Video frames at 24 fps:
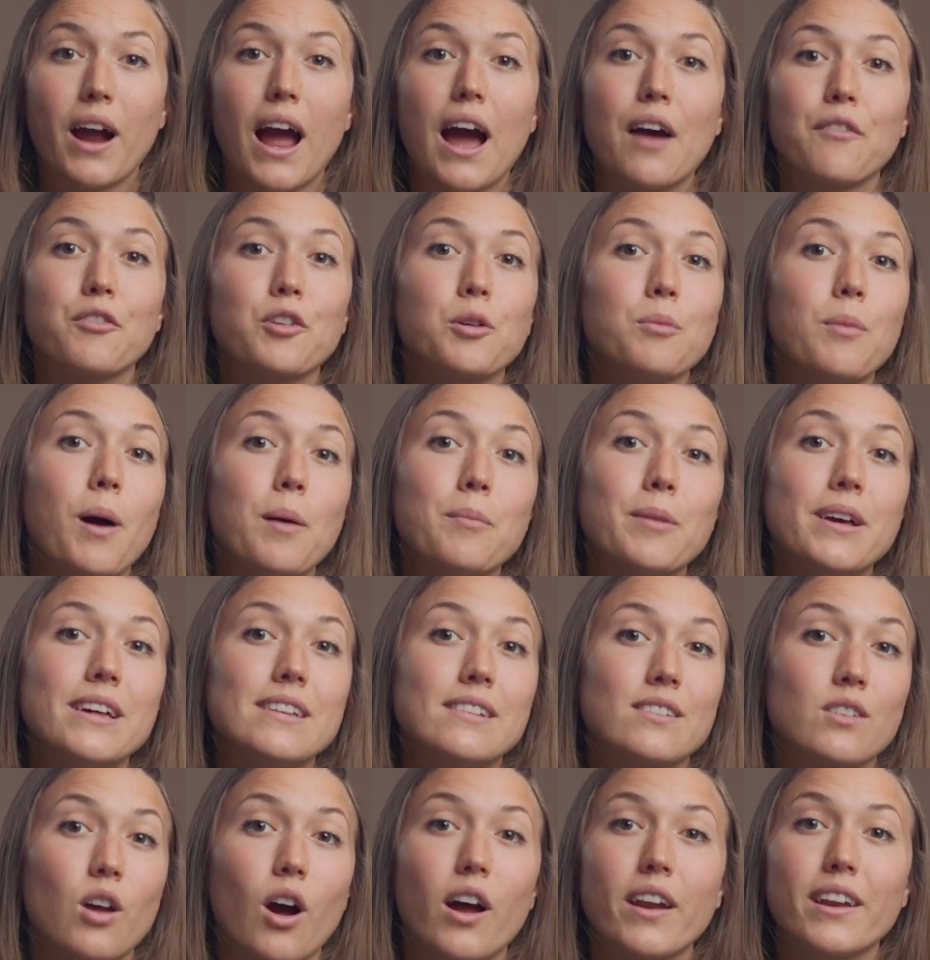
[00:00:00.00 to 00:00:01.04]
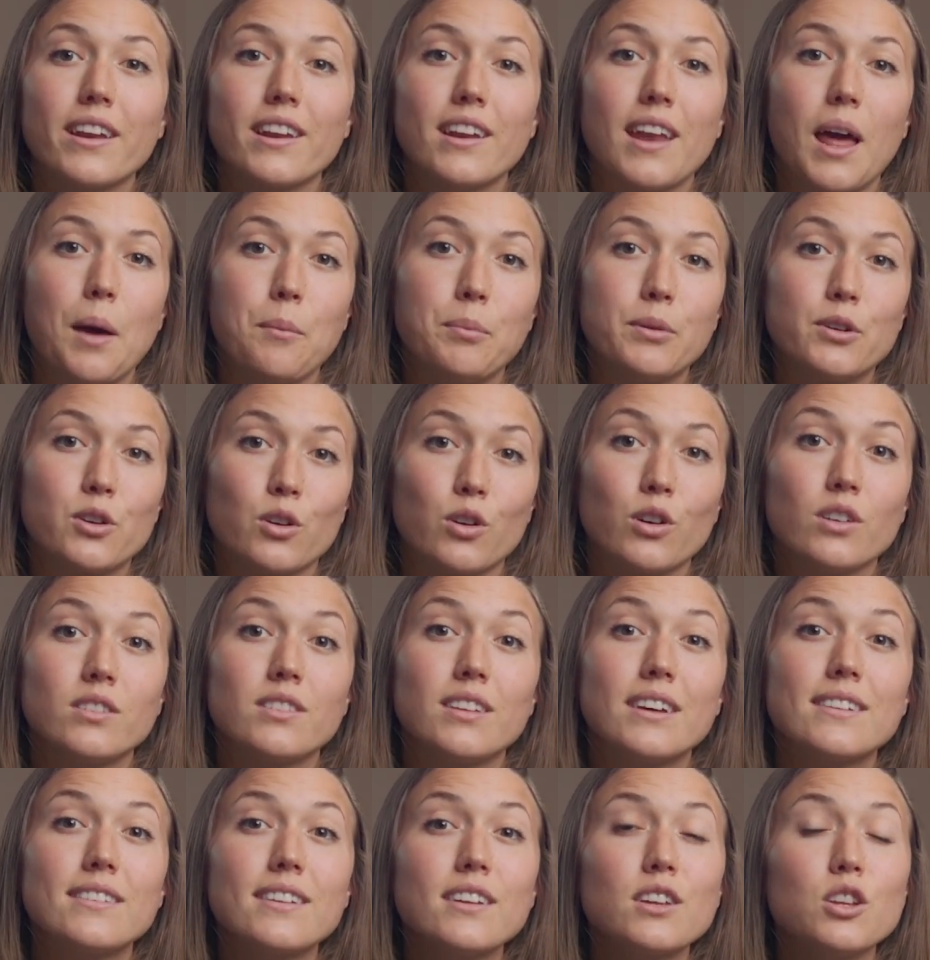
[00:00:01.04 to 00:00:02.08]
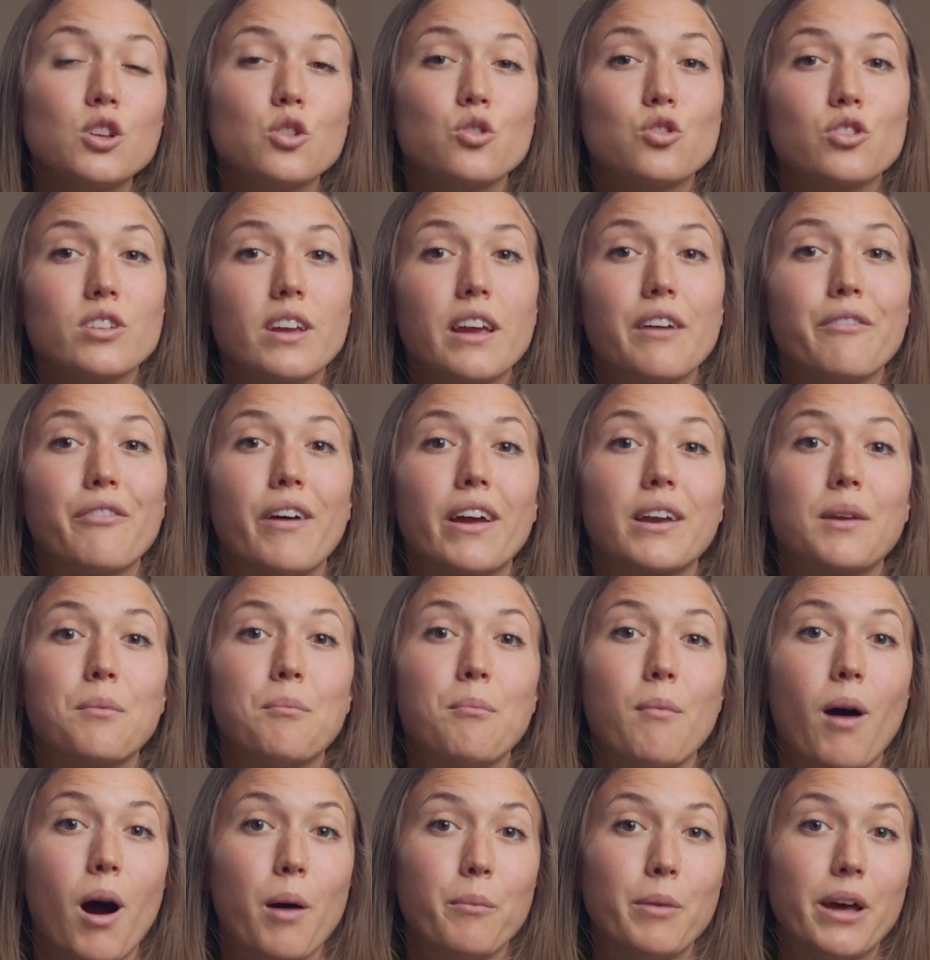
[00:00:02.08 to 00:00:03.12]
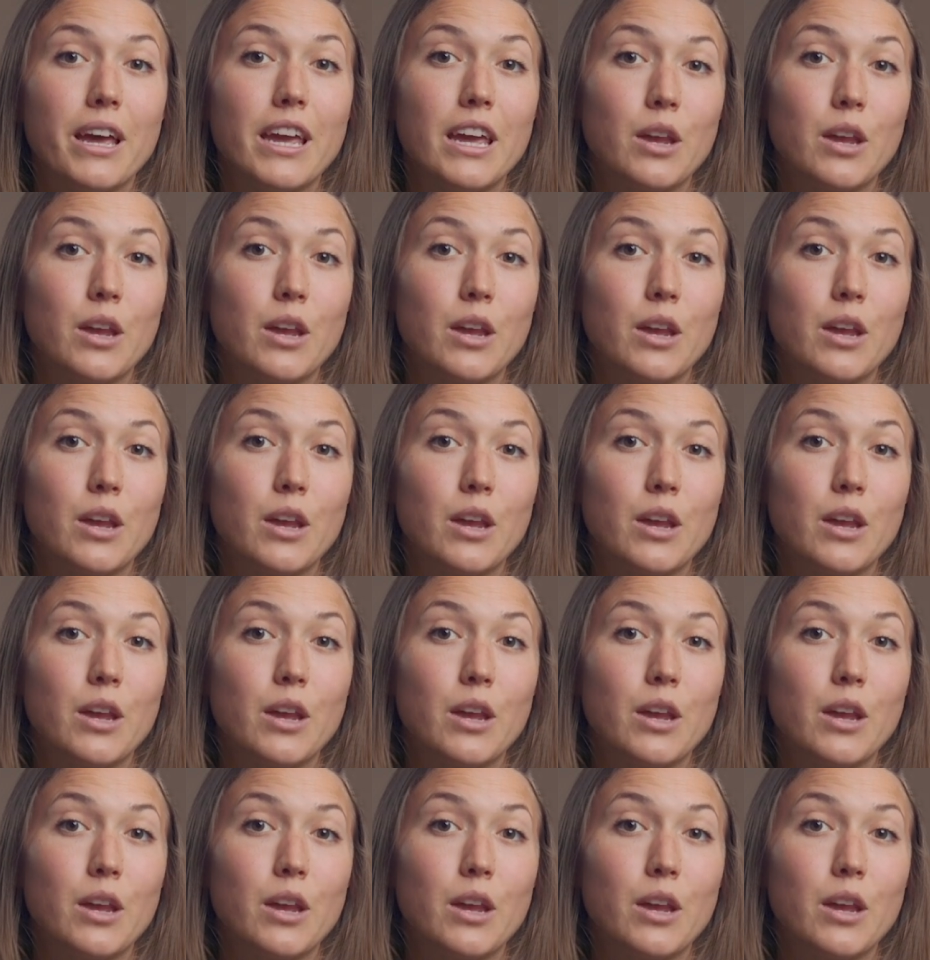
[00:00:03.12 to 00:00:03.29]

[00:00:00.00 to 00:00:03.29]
after mama has gotten an epidural doesn't usually affect mama